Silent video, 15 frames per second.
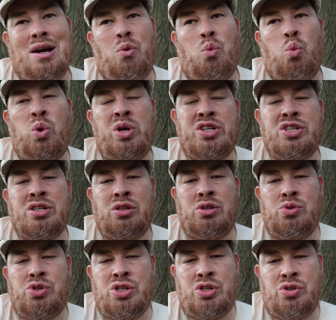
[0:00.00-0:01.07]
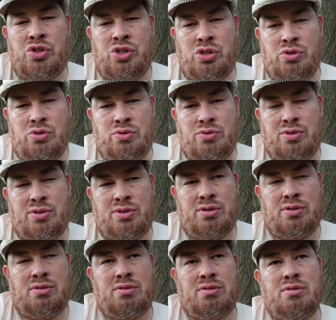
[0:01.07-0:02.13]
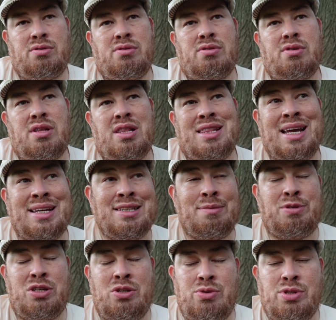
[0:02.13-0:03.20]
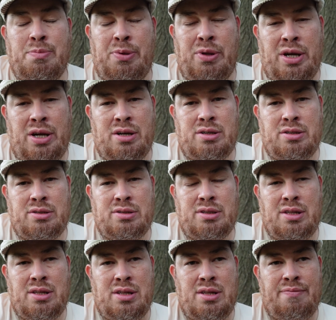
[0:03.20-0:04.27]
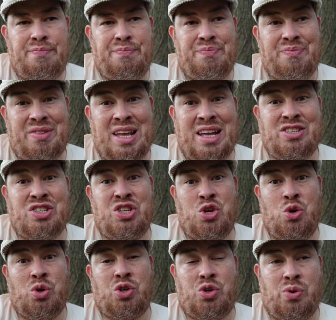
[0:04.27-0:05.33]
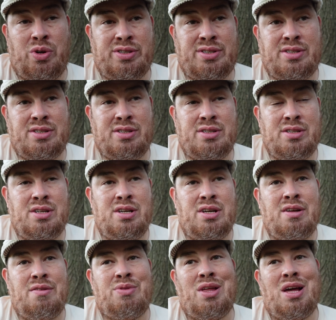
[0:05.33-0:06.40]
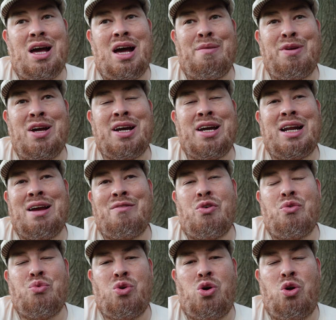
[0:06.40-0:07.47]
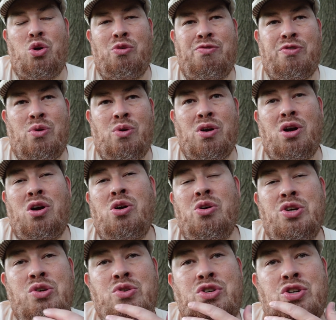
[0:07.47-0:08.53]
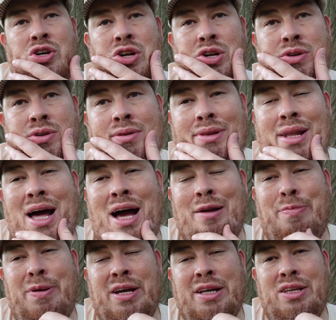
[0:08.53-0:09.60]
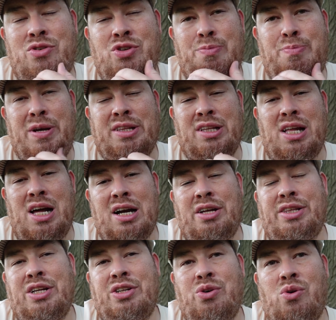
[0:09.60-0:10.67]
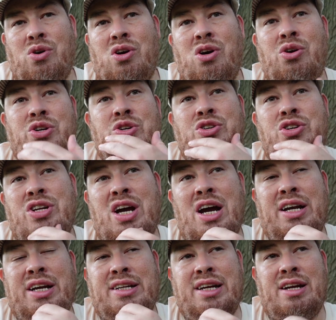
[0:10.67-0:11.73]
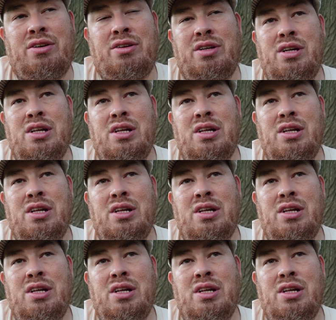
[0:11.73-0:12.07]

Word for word: Which solution you choose, that's up to you as the player. That's your choice. I'm not going to have a role for, oh, you should lock pick, you should pick the lock on that door, or, oh, you should knock it down.